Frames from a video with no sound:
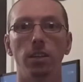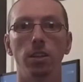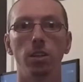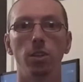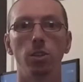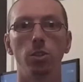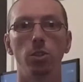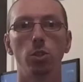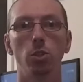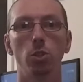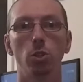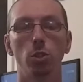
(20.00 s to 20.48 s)

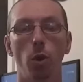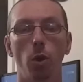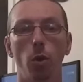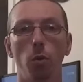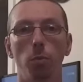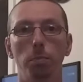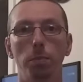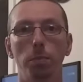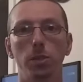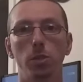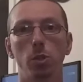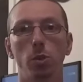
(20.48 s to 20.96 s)

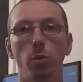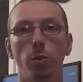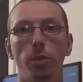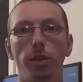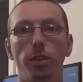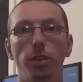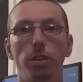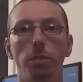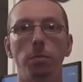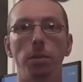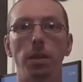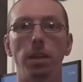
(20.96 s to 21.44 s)
scope is
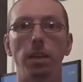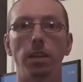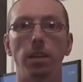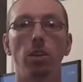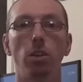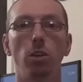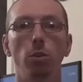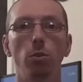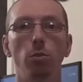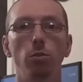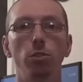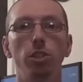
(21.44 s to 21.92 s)
going to be a
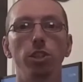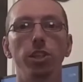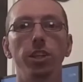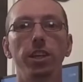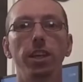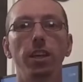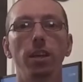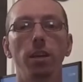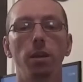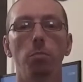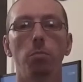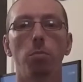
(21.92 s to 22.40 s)

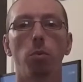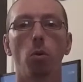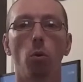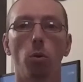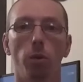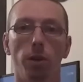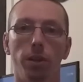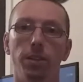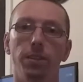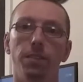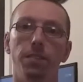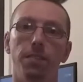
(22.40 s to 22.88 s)
hugely
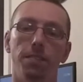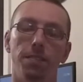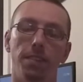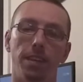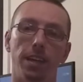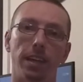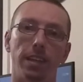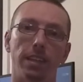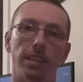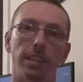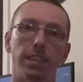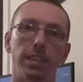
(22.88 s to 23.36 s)
important
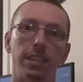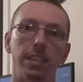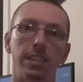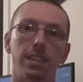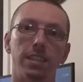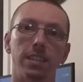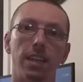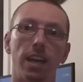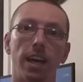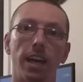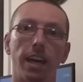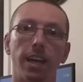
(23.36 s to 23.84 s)
thing to
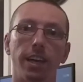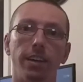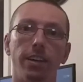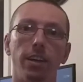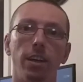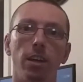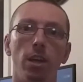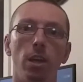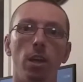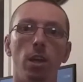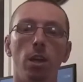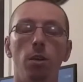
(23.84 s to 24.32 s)
decide
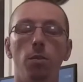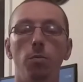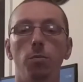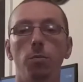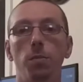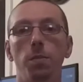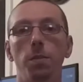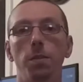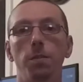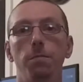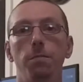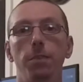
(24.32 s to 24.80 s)

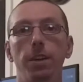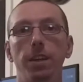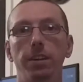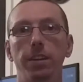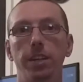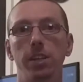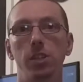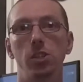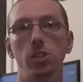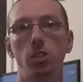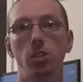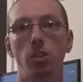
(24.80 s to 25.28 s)
from the very
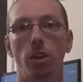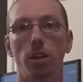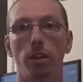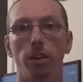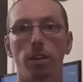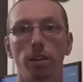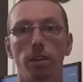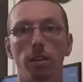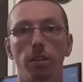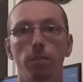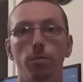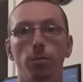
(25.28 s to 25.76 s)

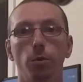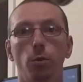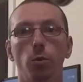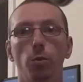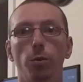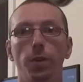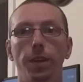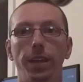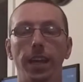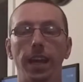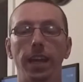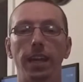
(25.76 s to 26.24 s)
start of
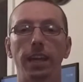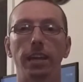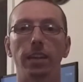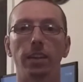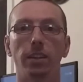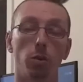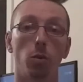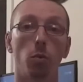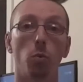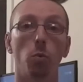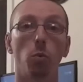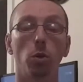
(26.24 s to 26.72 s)
creating
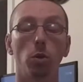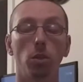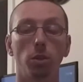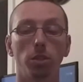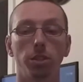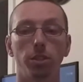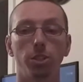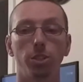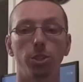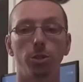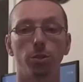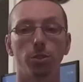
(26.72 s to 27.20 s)
the world
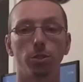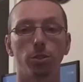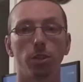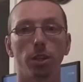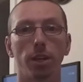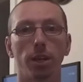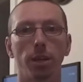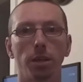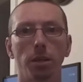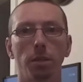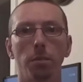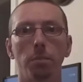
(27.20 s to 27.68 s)
that you're
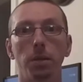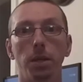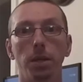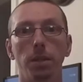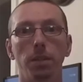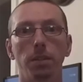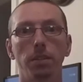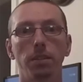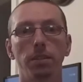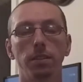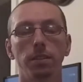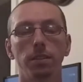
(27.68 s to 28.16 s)
trying to
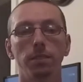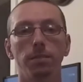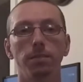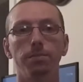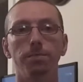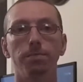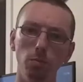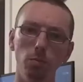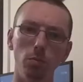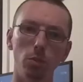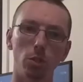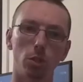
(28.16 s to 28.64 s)
build.
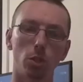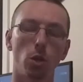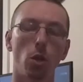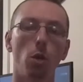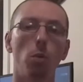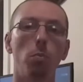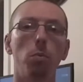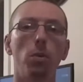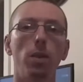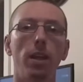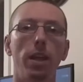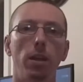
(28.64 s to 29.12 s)

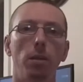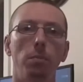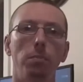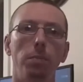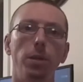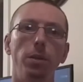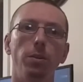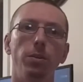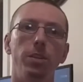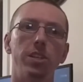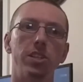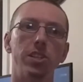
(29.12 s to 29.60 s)
Scope will help
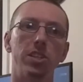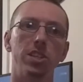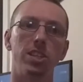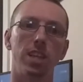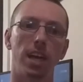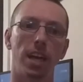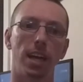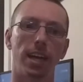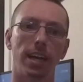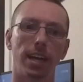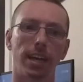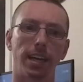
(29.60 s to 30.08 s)
you
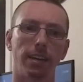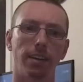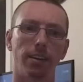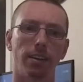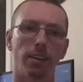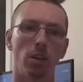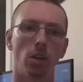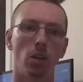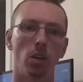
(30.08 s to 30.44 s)
decide